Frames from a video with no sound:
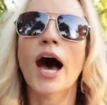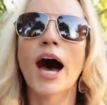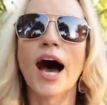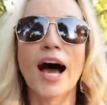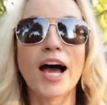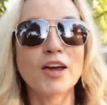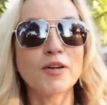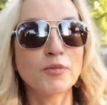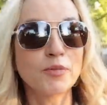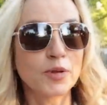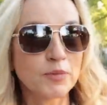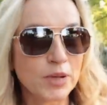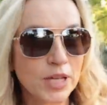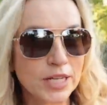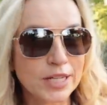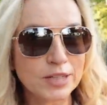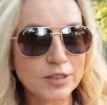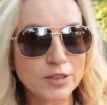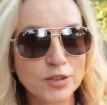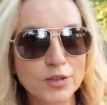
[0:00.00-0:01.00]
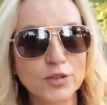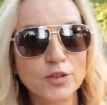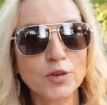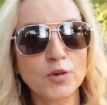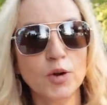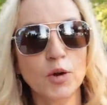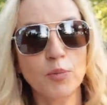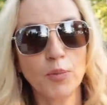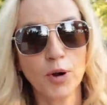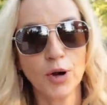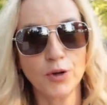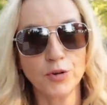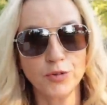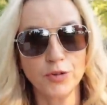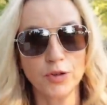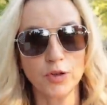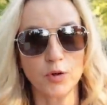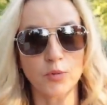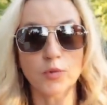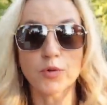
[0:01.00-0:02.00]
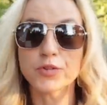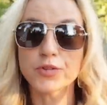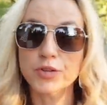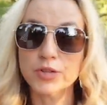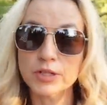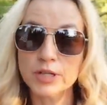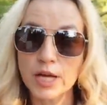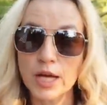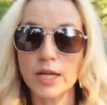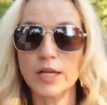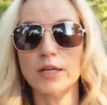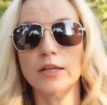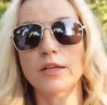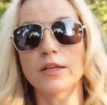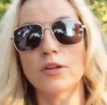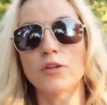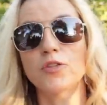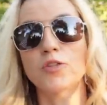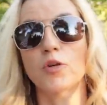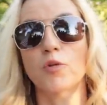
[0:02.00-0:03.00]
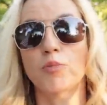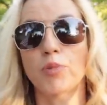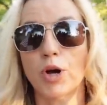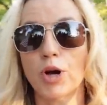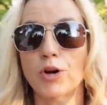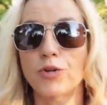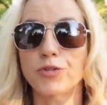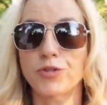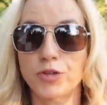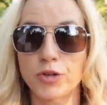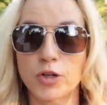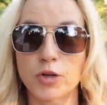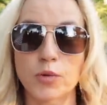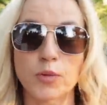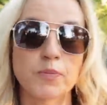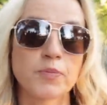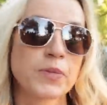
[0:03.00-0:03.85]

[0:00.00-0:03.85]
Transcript: I have been meaning to do a part two. Well, tonight is part two.